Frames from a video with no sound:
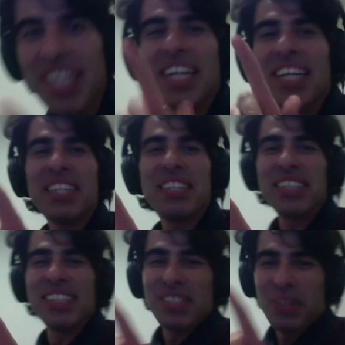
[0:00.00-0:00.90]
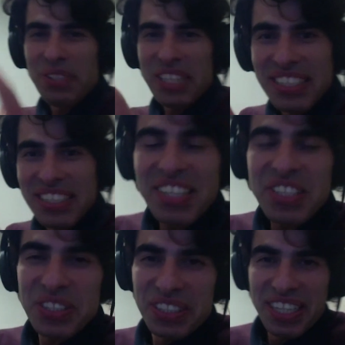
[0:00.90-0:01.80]
the
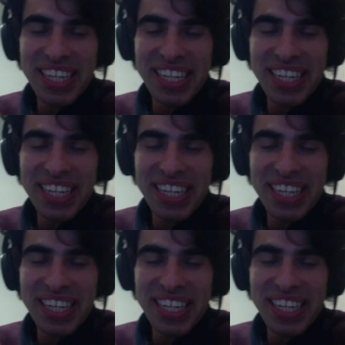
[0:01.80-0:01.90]
orientation,